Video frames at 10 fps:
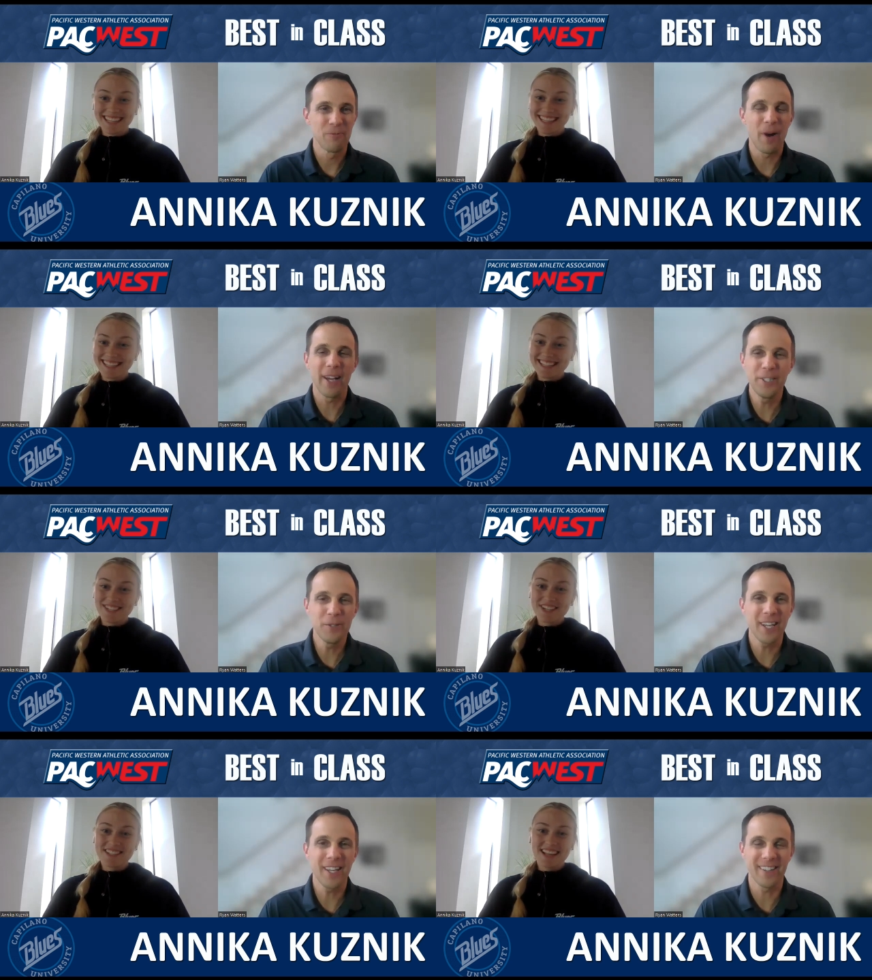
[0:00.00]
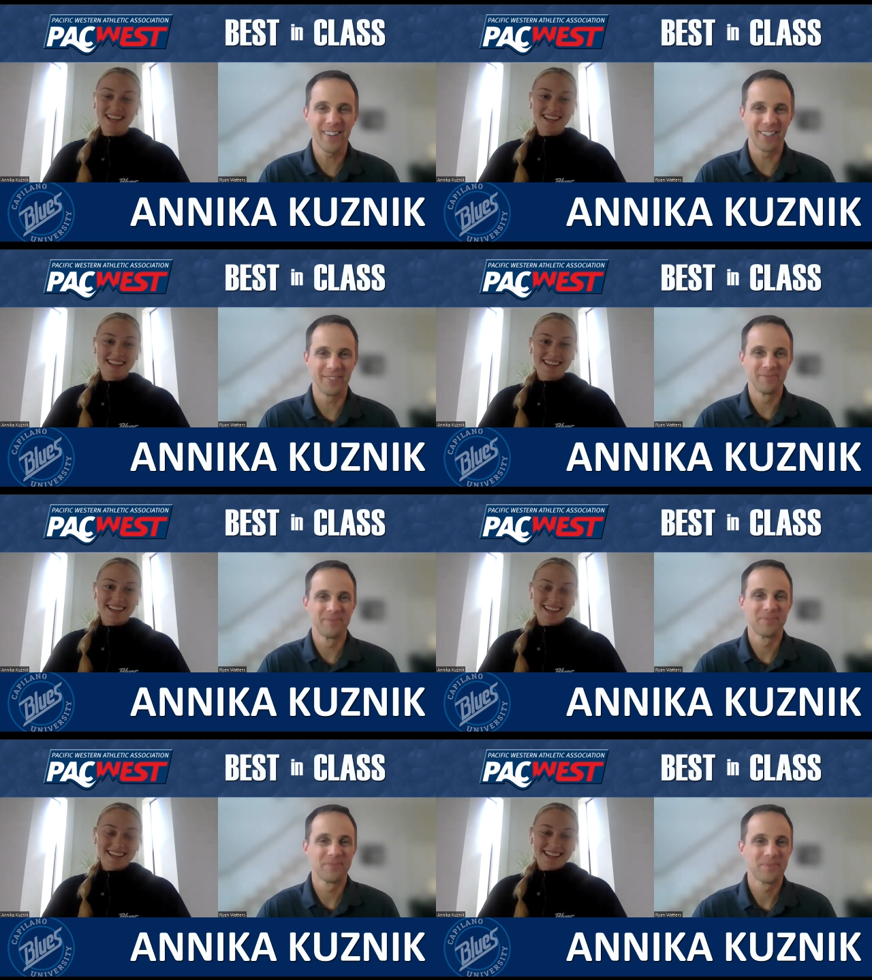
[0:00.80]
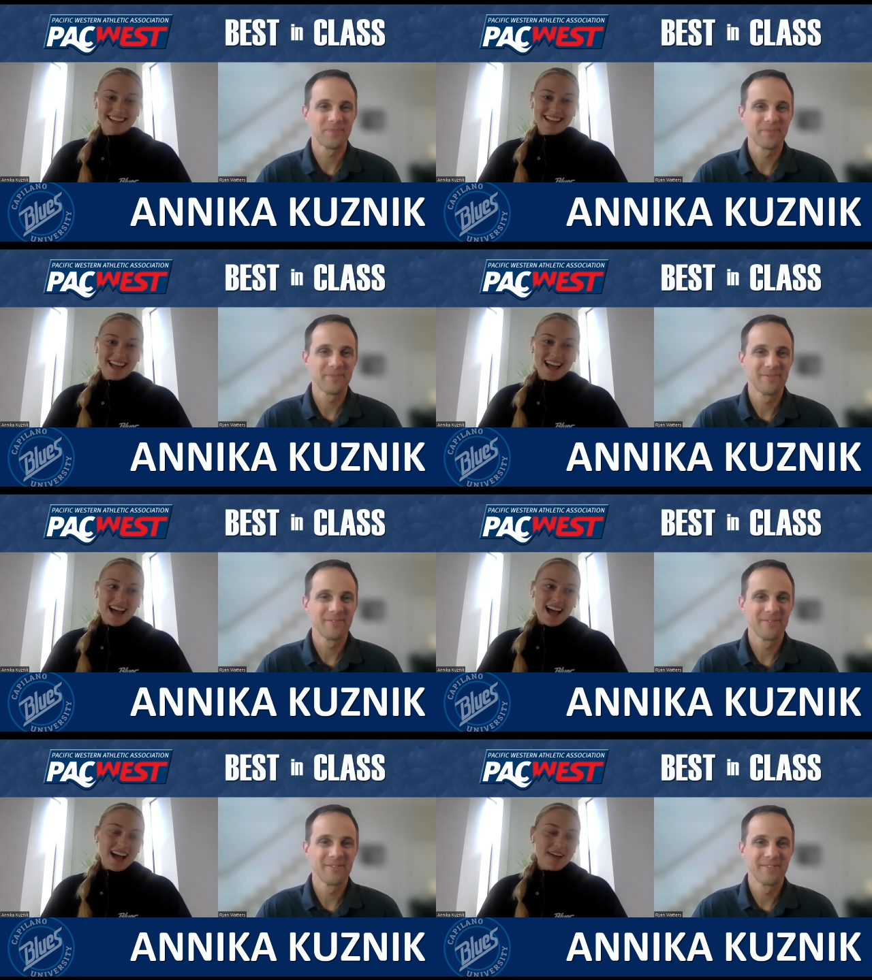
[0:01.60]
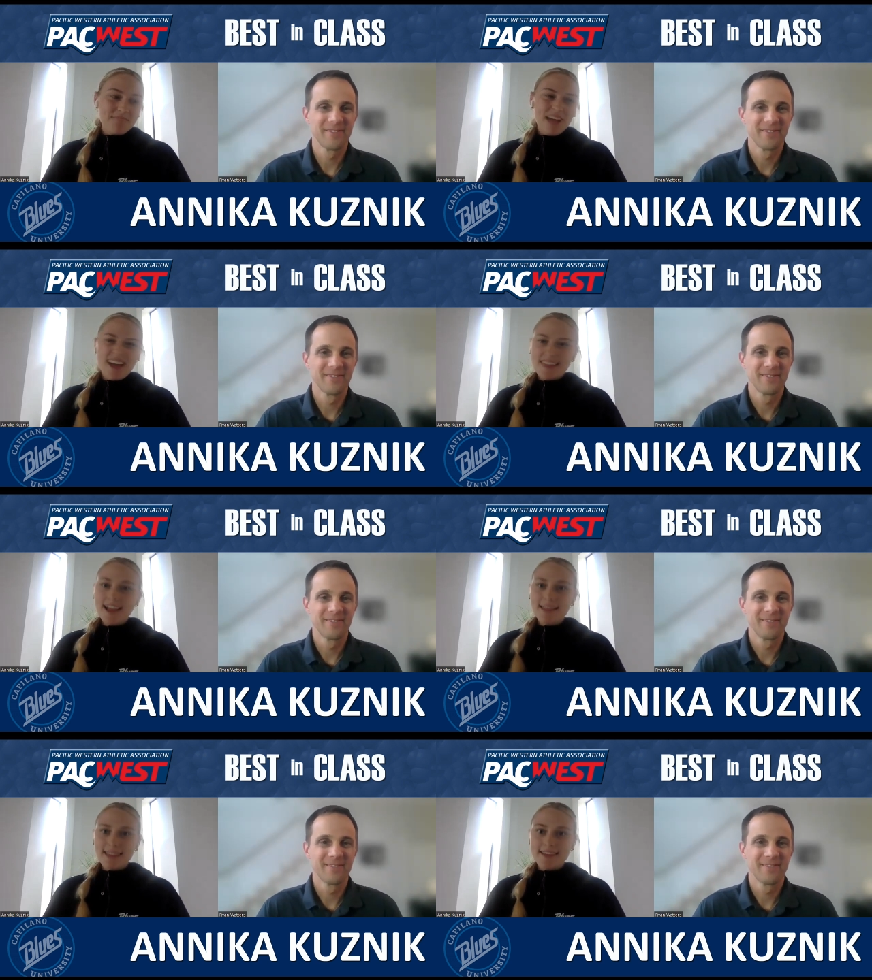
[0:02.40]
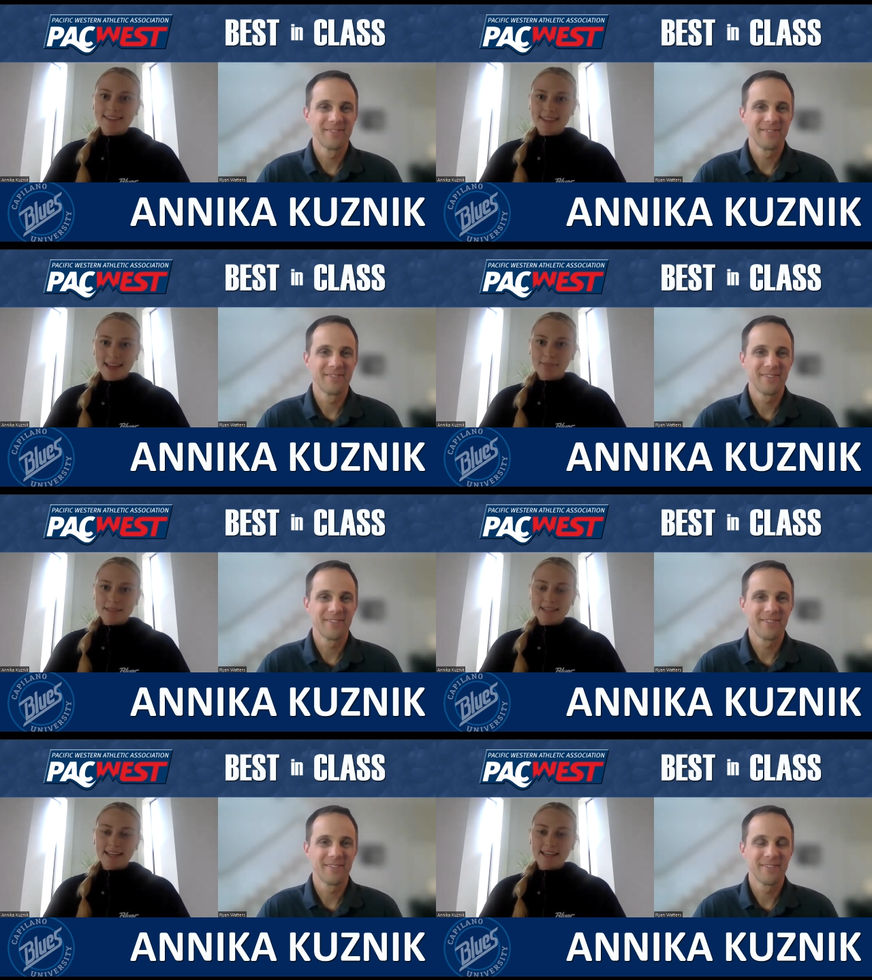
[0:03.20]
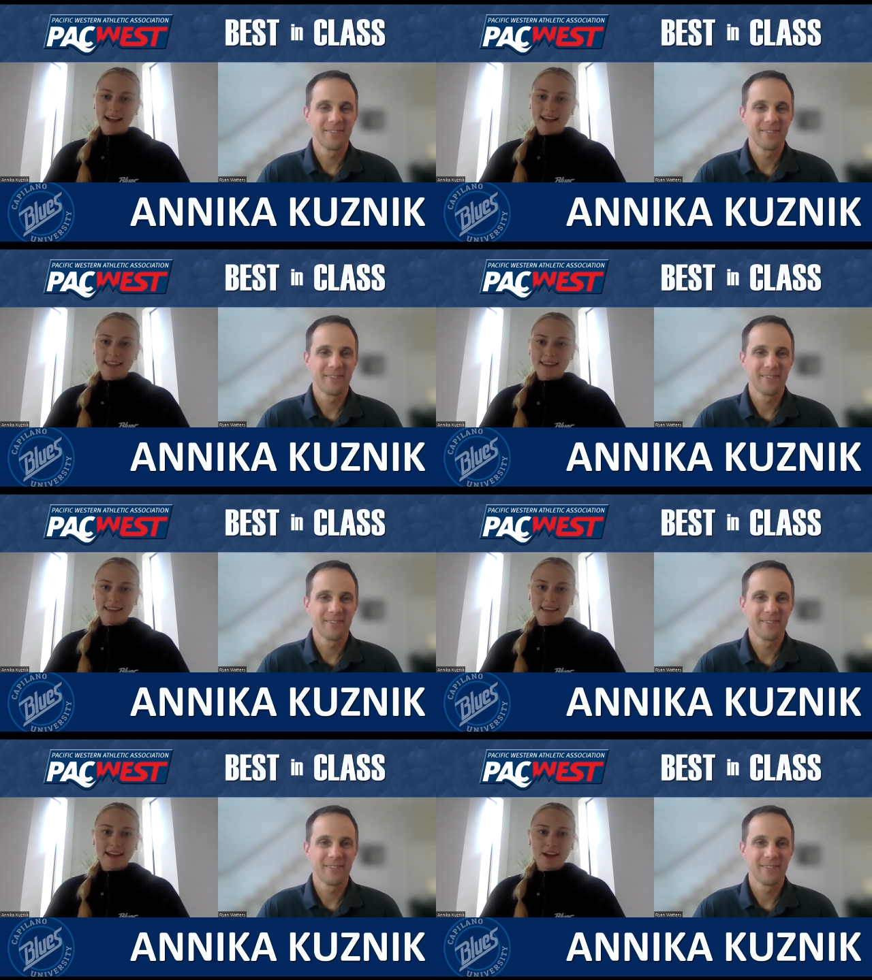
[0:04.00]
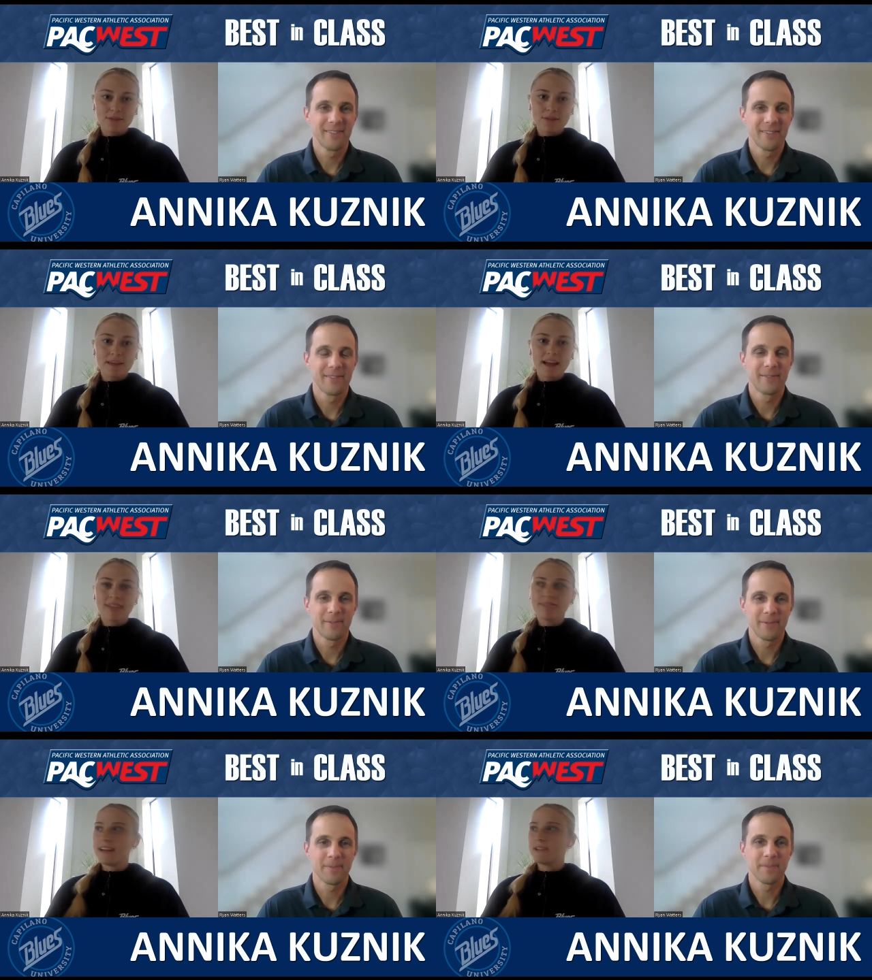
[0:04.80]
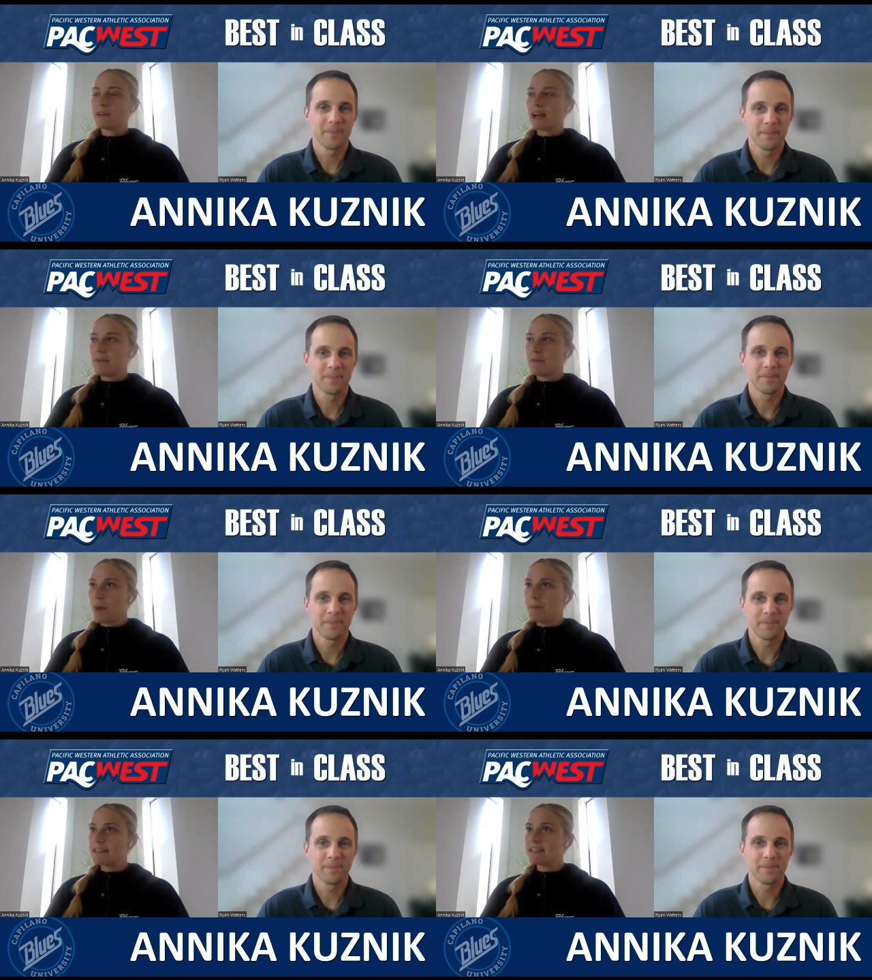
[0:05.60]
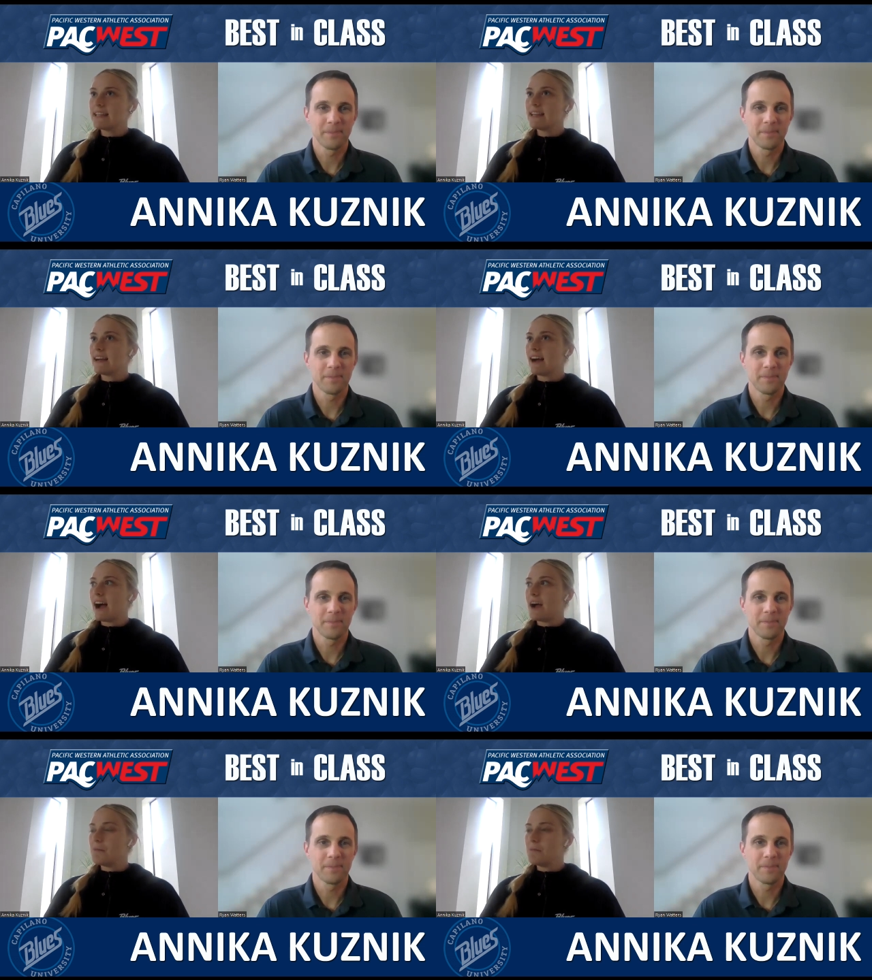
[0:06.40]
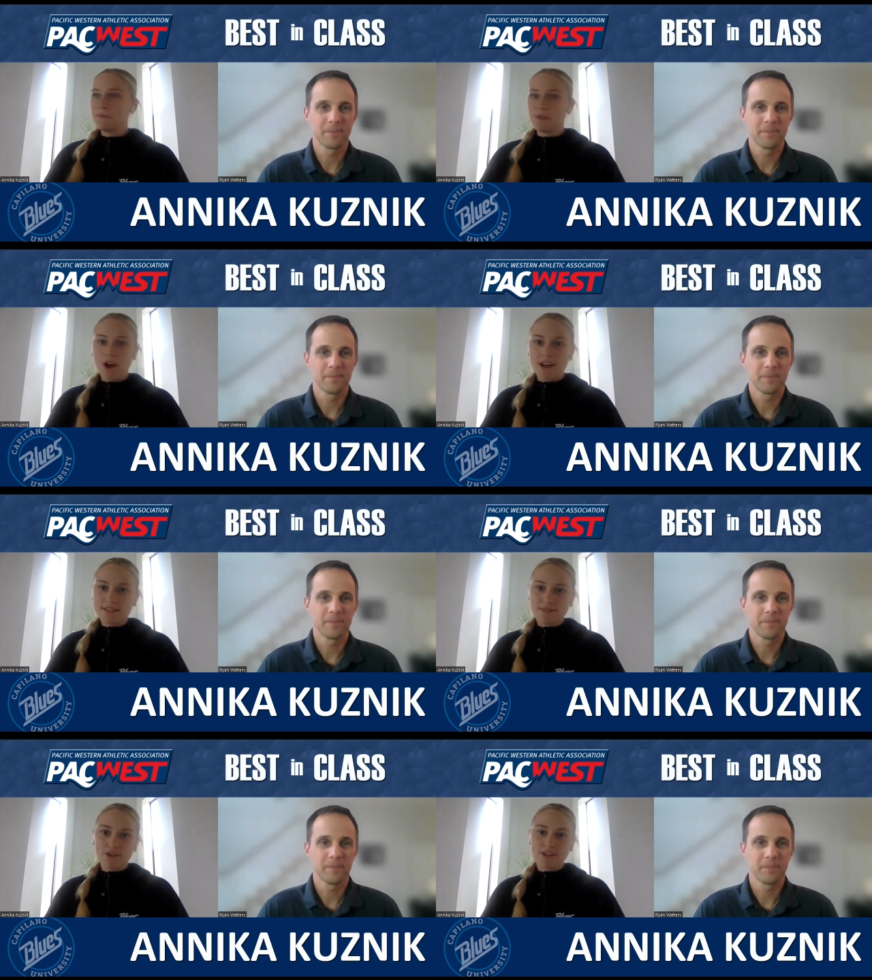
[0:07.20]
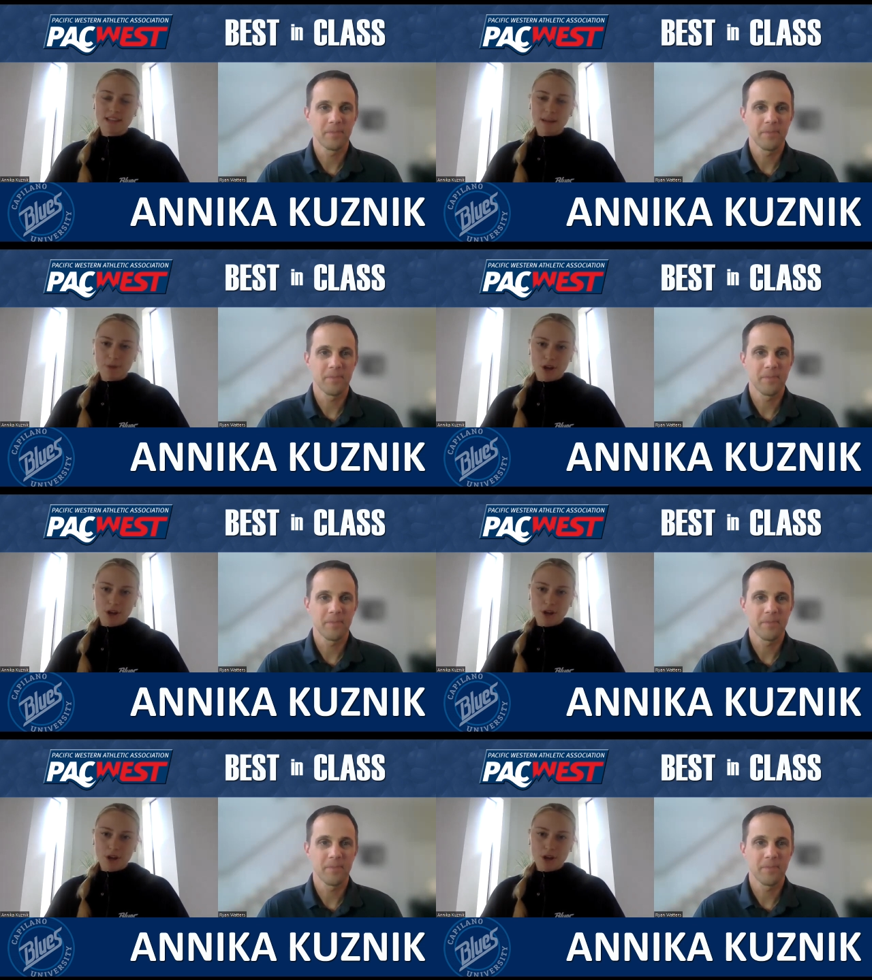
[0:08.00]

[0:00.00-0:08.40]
Speaker 1: Why it's did you take it on?
Speaker 2: Um, I think I like staying busy. I think it helps me. I find when I'm not busy, I'm not as focused and